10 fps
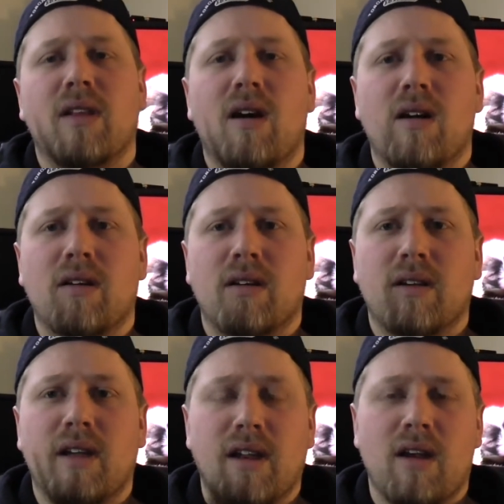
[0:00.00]
long,
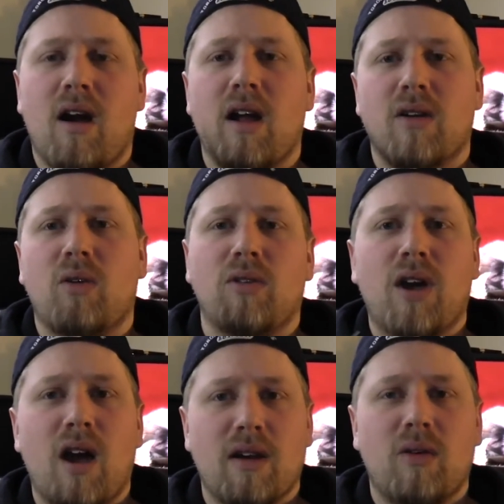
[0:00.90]
getting hot,
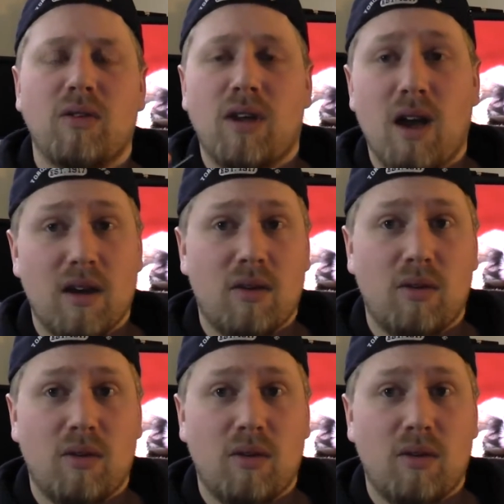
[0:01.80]
cold, hot, cold, hot,